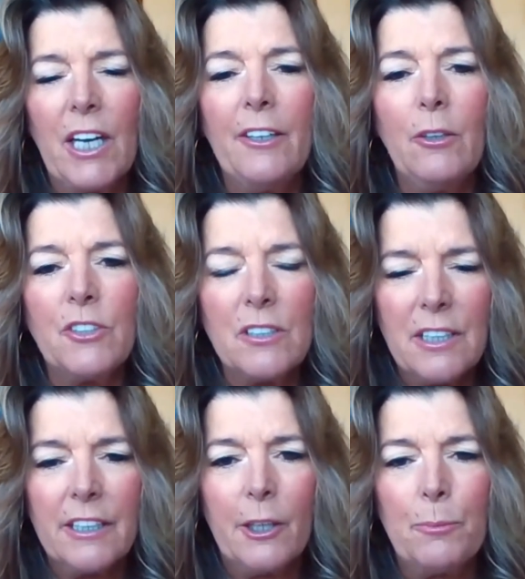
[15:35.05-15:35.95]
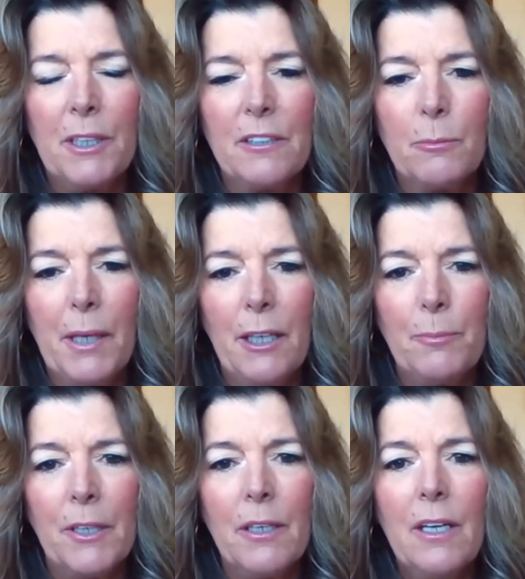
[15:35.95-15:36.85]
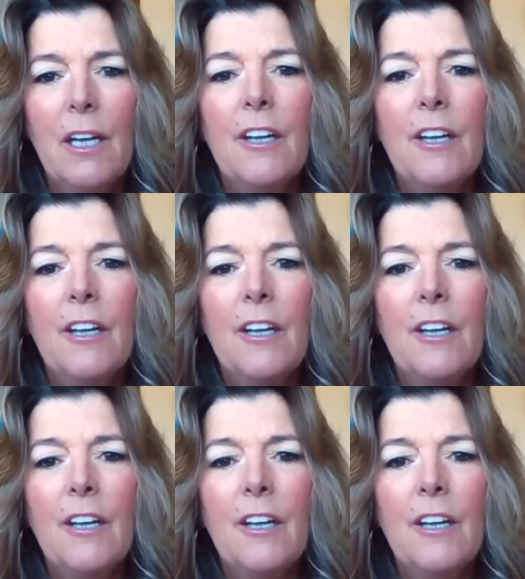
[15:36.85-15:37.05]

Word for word: I don't just send out a piece of paper.